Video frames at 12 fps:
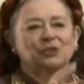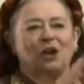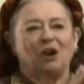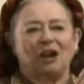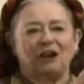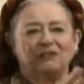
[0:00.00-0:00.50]
was a
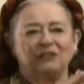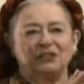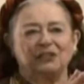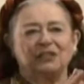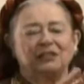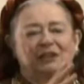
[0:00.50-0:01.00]

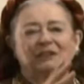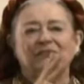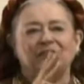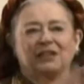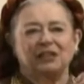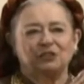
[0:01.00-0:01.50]
Harvard
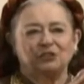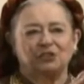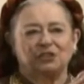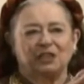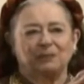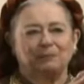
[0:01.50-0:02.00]

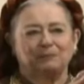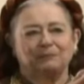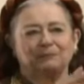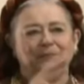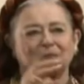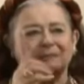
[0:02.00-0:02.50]
Fellowship
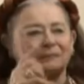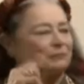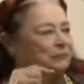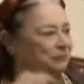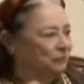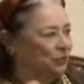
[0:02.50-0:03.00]

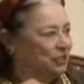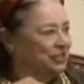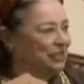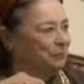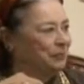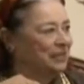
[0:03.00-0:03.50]

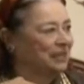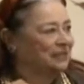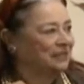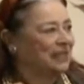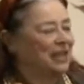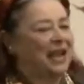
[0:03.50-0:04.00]

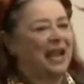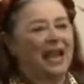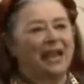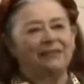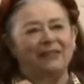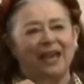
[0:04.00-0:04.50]
recipient,
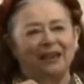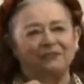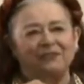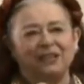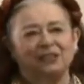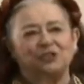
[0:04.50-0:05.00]
and
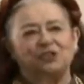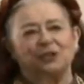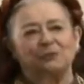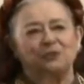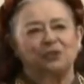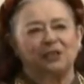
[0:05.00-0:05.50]
that
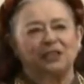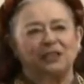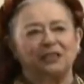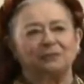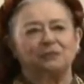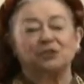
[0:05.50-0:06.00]
fellowship took
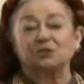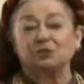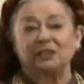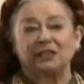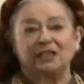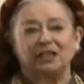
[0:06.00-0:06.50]
him to
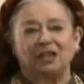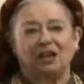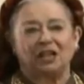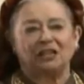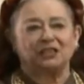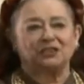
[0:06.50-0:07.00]
Trinity
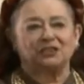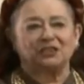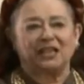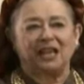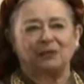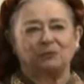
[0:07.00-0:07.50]
College
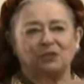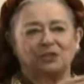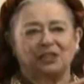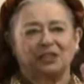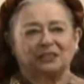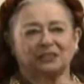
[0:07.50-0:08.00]
in
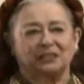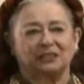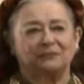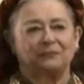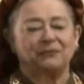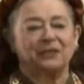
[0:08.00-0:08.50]
Cambridge,
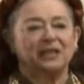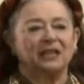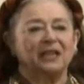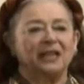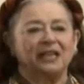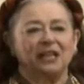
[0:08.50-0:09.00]
England.
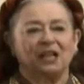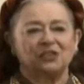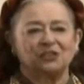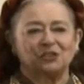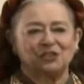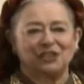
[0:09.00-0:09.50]
He
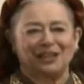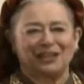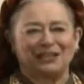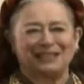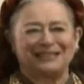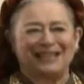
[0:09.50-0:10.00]
also
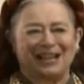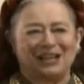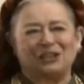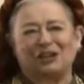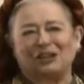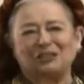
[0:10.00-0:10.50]
studied at
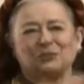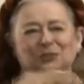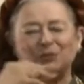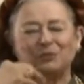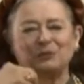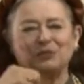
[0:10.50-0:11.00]
Cal Arts,
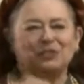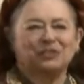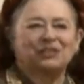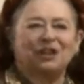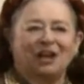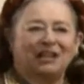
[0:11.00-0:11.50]
which we were
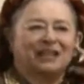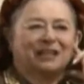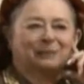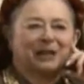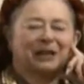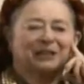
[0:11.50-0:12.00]
just
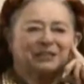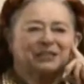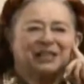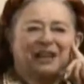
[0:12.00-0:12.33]
talking about. It's